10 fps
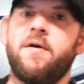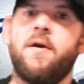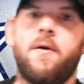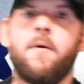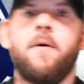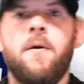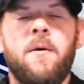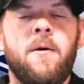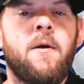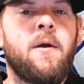year,
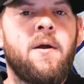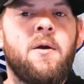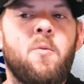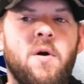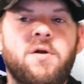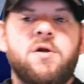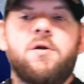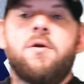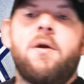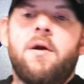
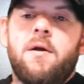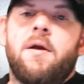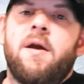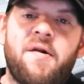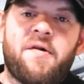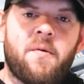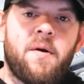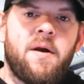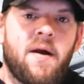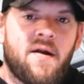which in
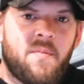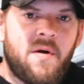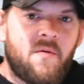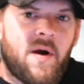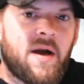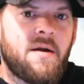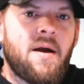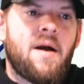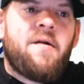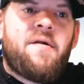history has been
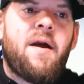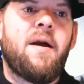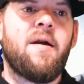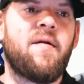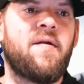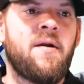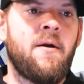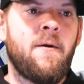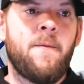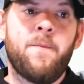recognized as,
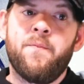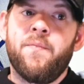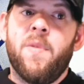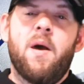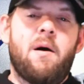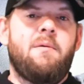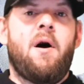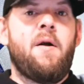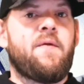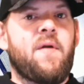a
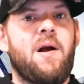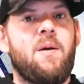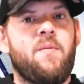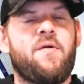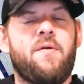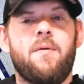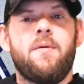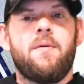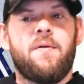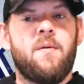lot of times,
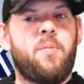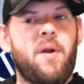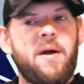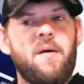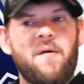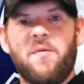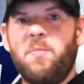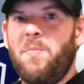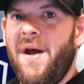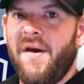the player's
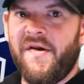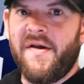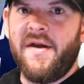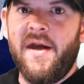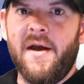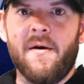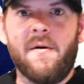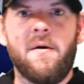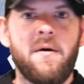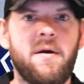best
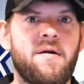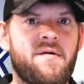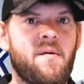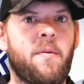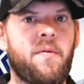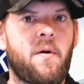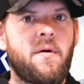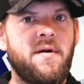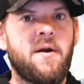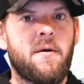year is their
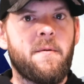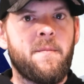third year.